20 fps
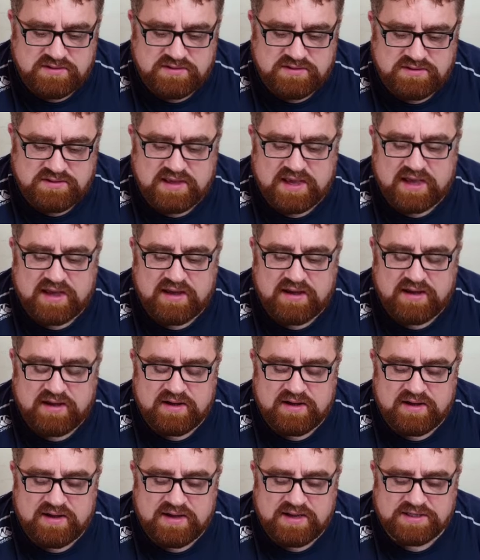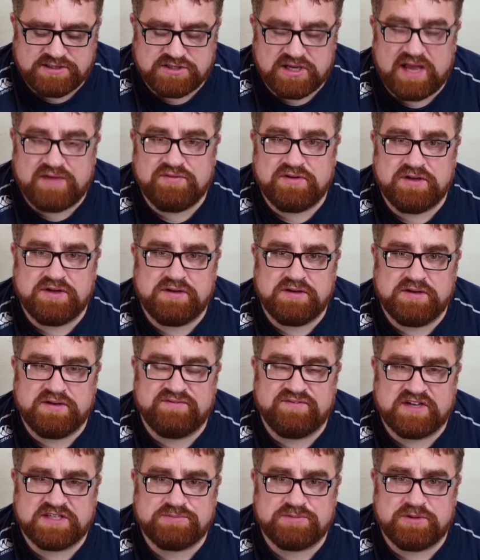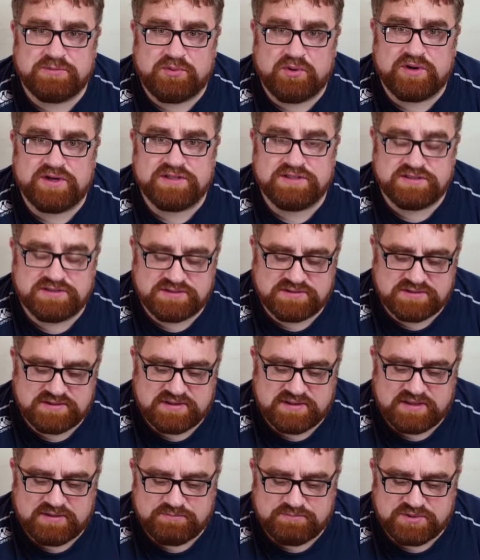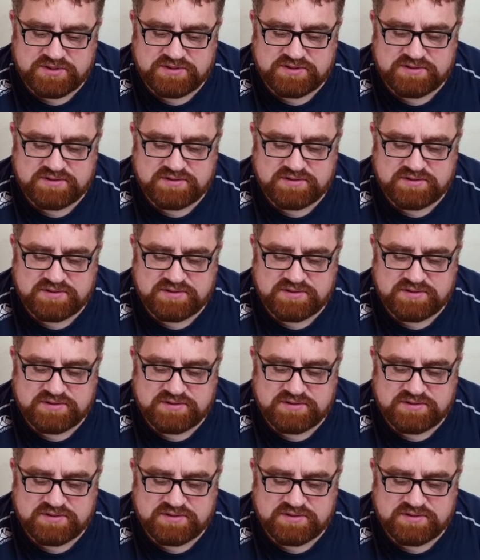yeah, it's a heavy investment of points, but